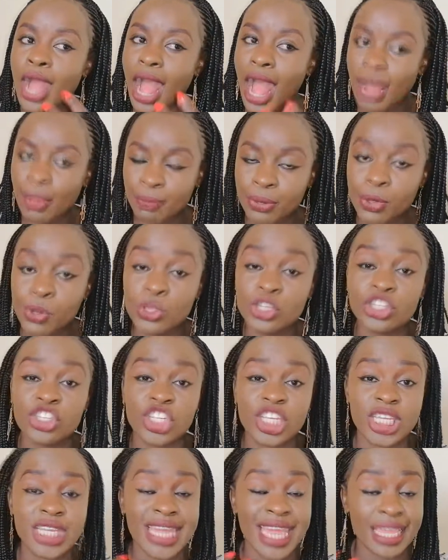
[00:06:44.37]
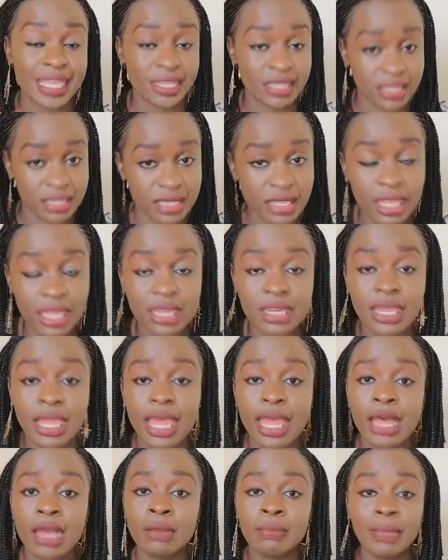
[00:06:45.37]
approaching and seeking
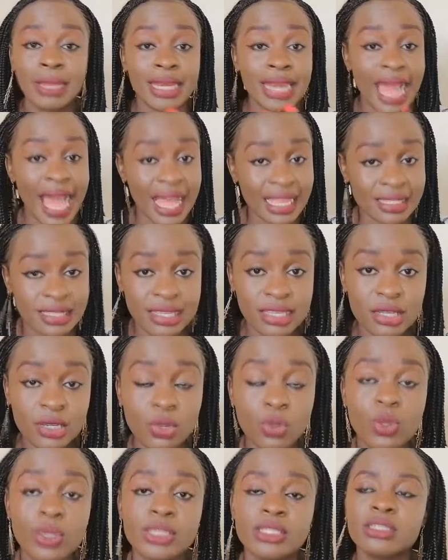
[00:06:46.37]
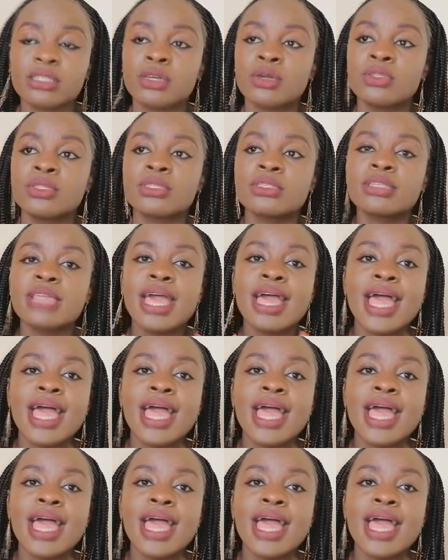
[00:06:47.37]
help and asking questions